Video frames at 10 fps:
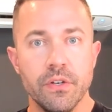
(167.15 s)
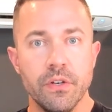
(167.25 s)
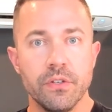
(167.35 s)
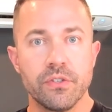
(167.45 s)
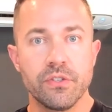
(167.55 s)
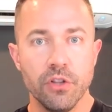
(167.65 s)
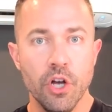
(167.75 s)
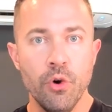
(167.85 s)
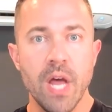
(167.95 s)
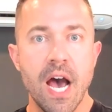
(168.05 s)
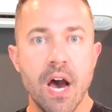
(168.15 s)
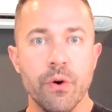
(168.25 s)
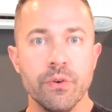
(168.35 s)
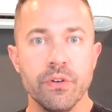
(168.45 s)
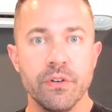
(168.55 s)
slow
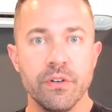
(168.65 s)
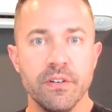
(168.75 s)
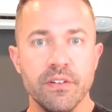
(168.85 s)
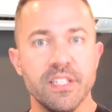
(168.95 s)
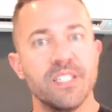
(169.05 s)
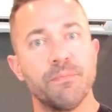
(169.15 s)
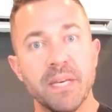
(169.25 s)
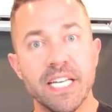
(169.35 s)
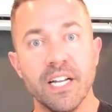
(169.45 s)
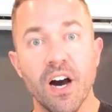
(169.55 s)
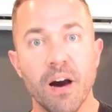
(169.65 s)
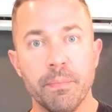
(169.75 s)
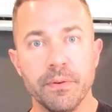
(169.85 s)
down to speed up.